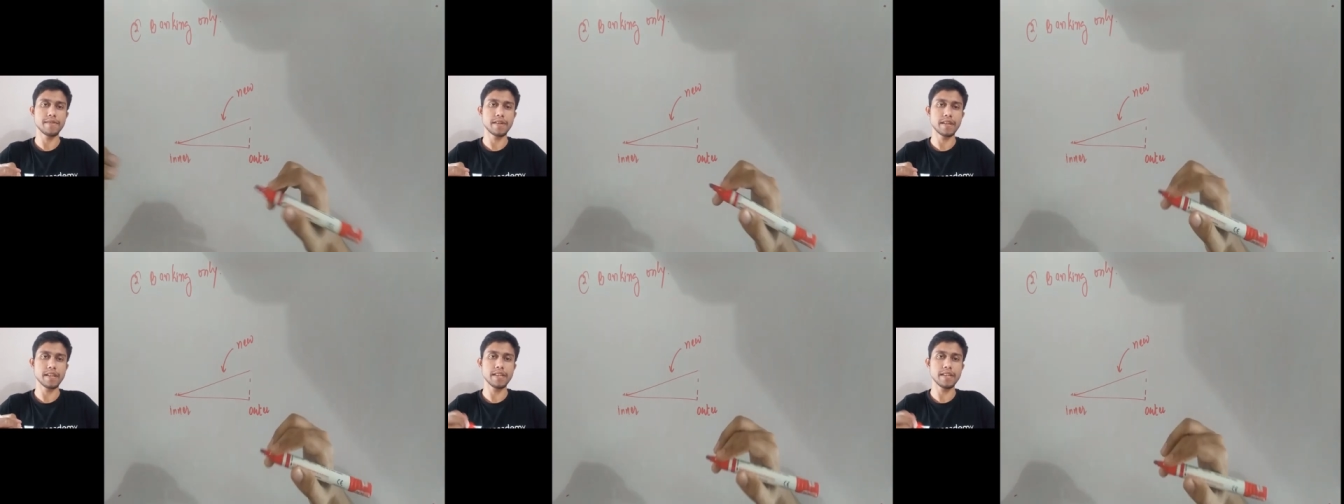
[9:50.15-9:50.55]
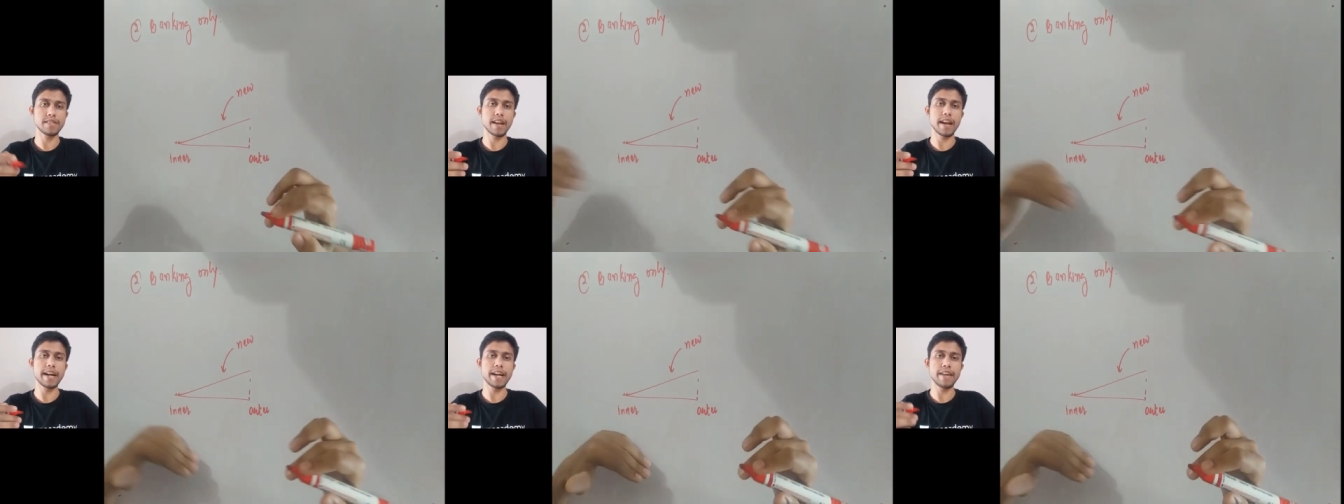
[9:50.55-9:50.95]
is
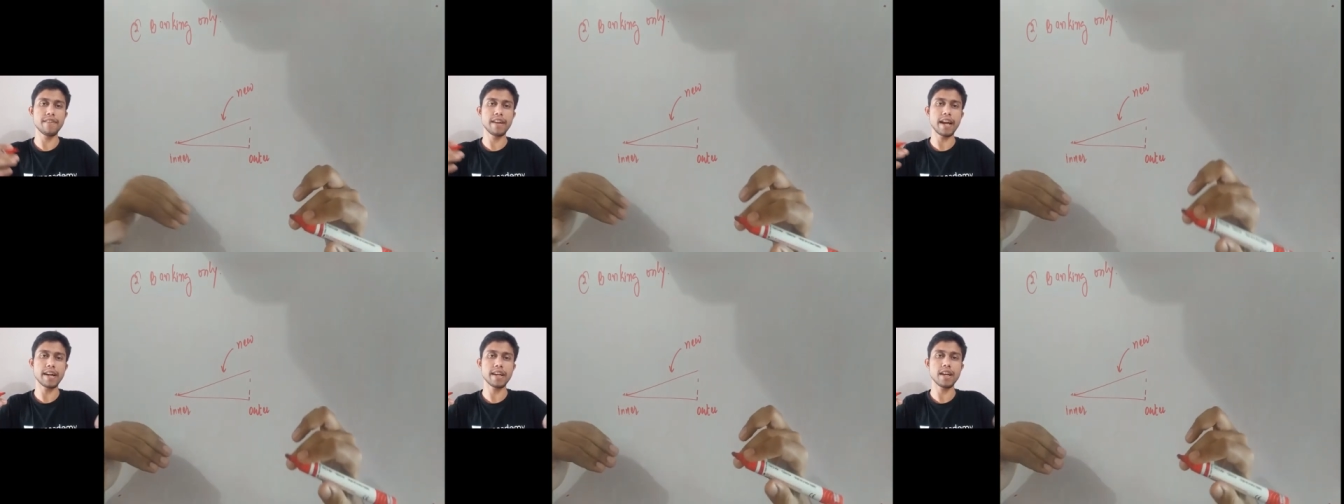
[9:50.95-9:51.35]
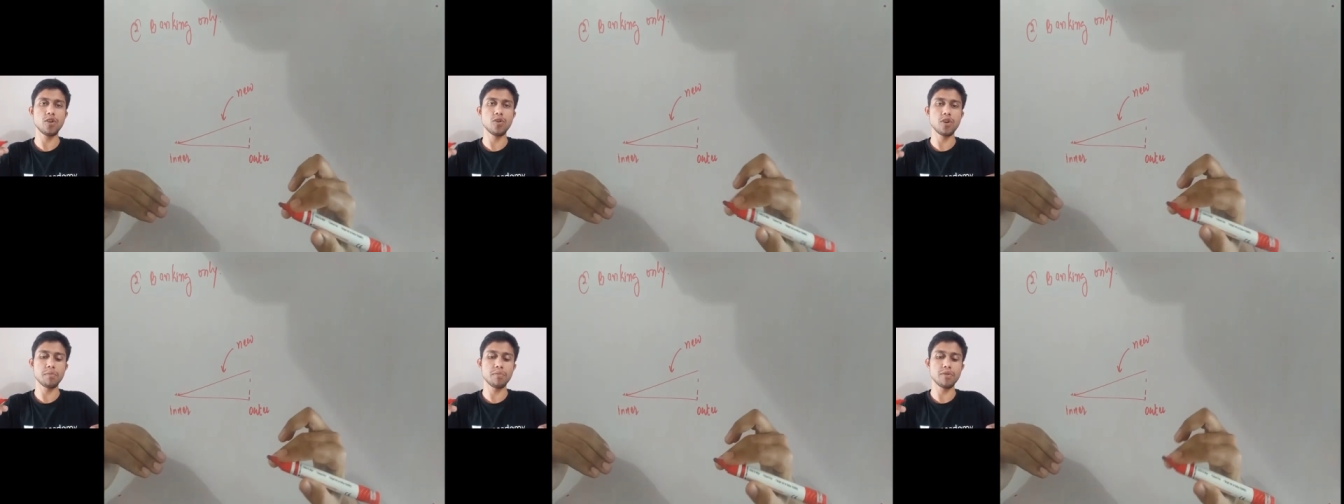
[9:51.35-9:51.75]
relatively at a
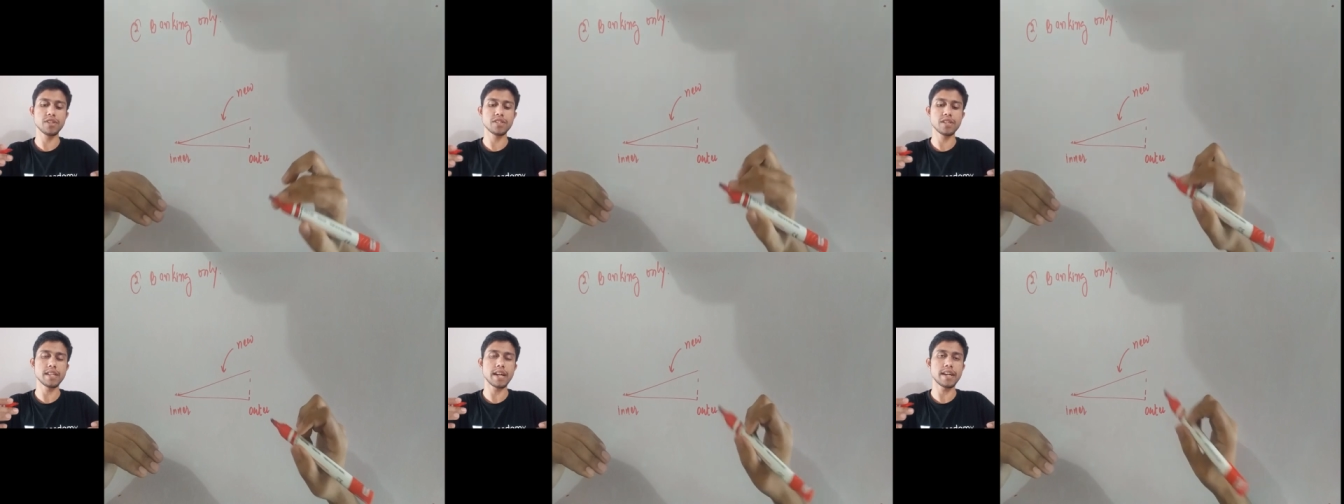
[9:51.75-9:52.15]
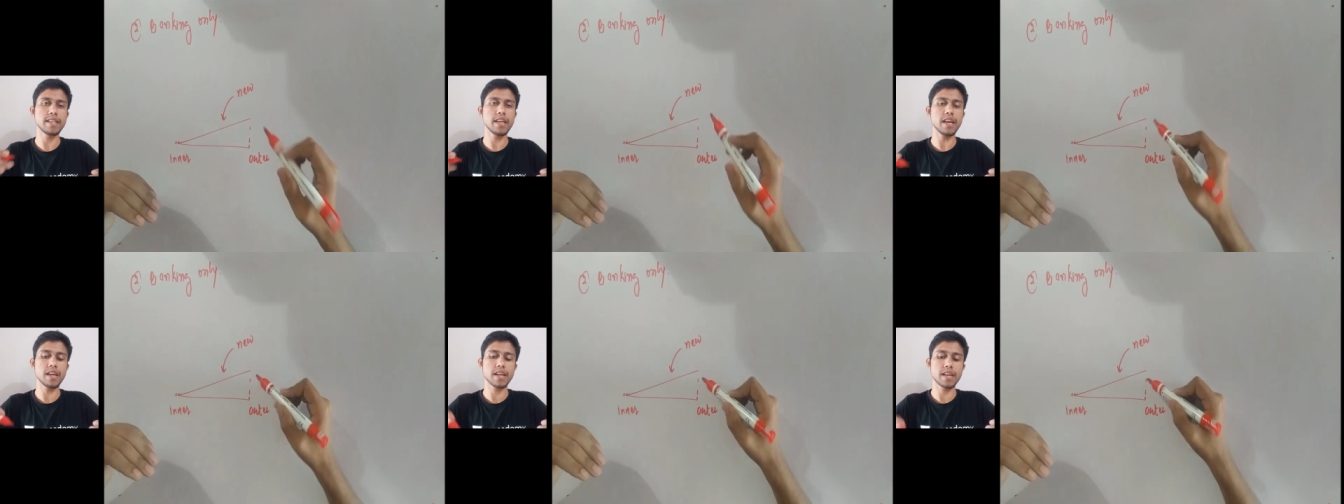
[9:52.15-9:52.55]
lower position than
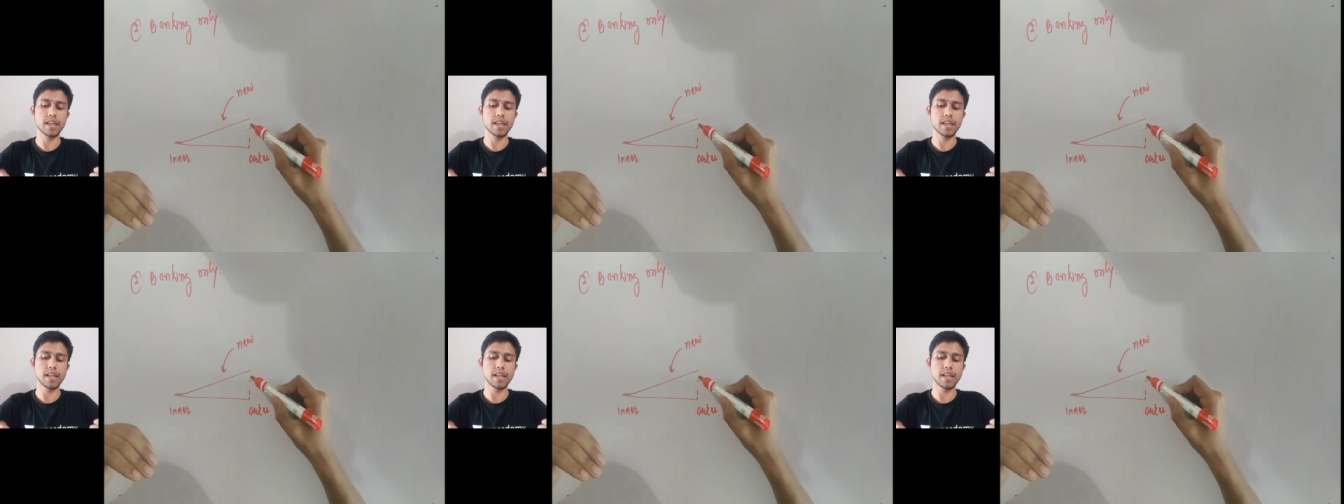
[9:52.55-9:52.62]
the